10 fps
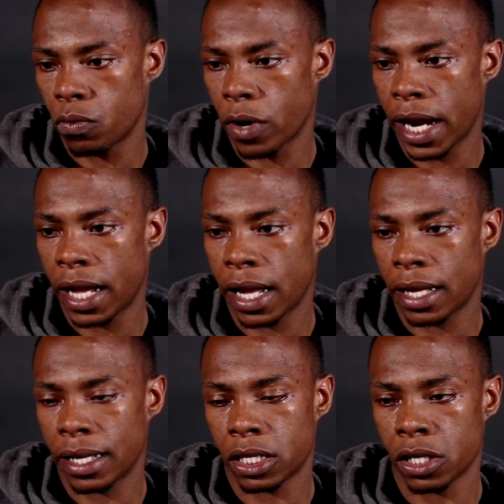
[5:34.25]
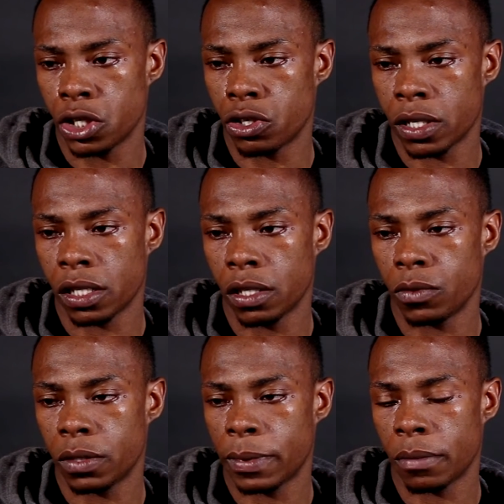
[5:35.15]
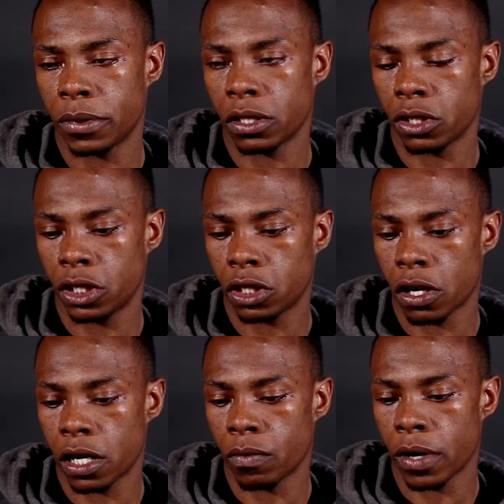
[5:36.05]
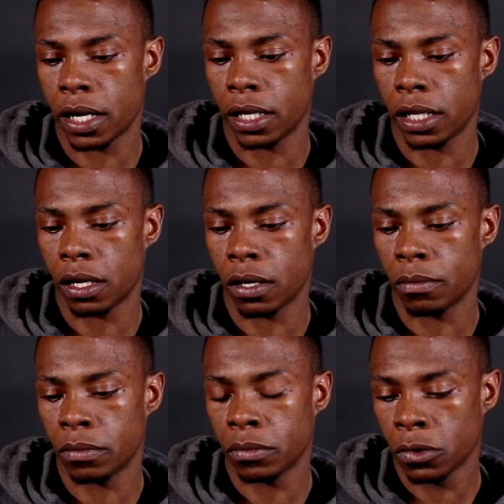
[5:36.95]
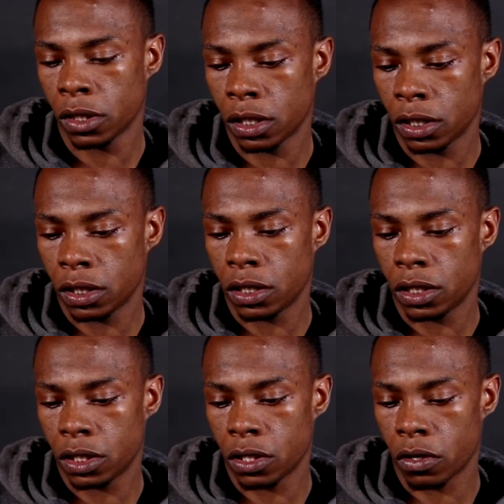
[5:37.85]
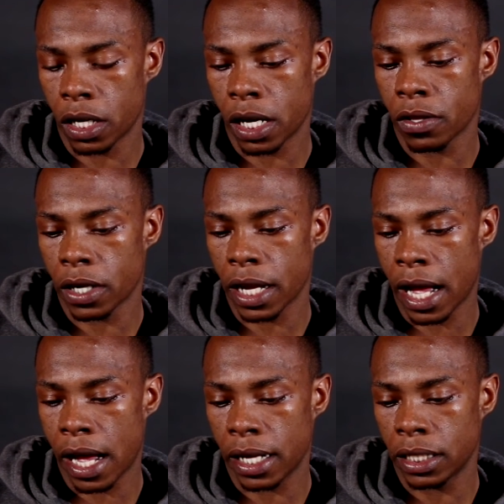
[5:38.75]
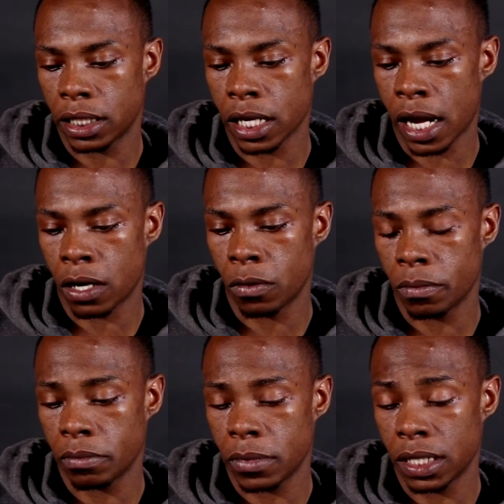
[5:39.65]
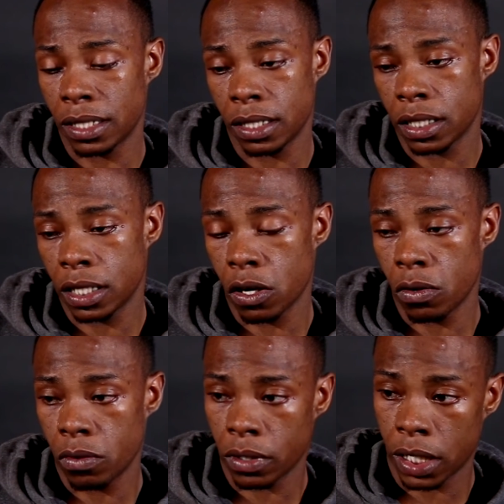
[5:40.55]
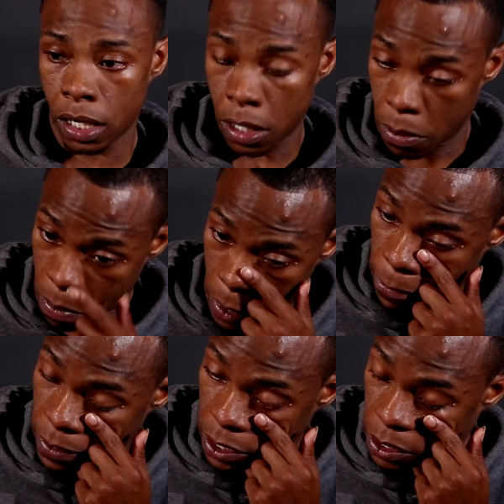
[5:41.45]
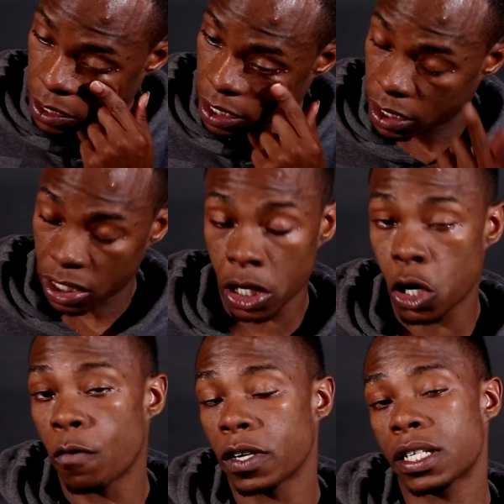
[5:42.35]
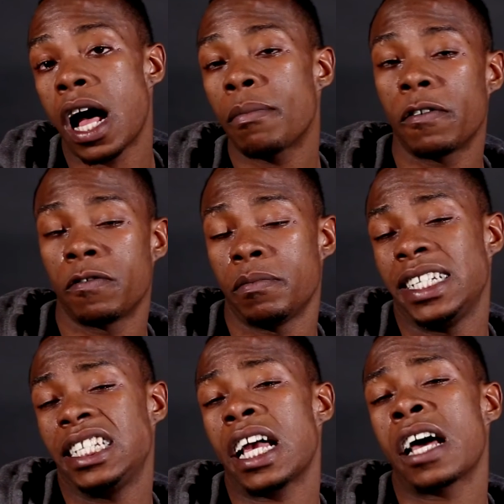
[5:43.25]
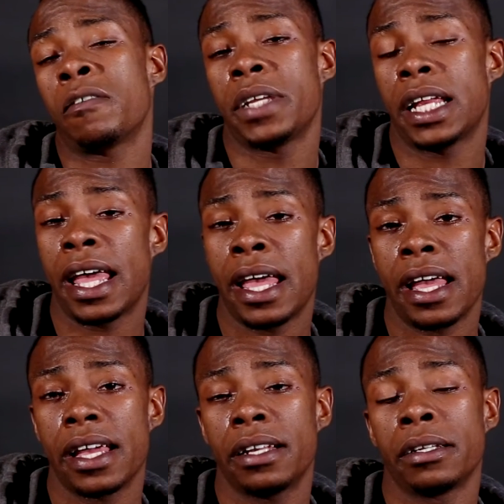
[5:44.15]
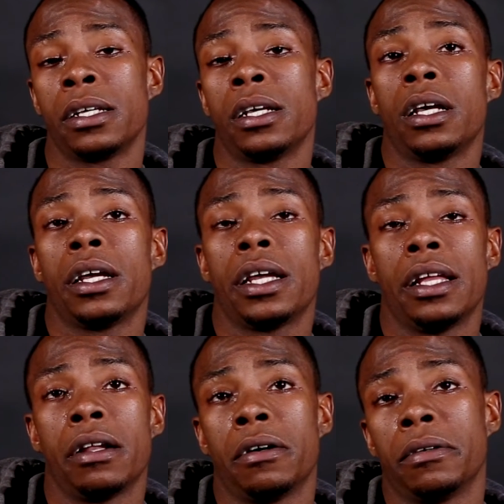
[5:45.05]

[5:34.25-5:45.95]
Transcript: ran. I guess her adrenaline was pumping, so she started running, and the other guy, he shot him, and he stood over top of him and he shot him in the head, and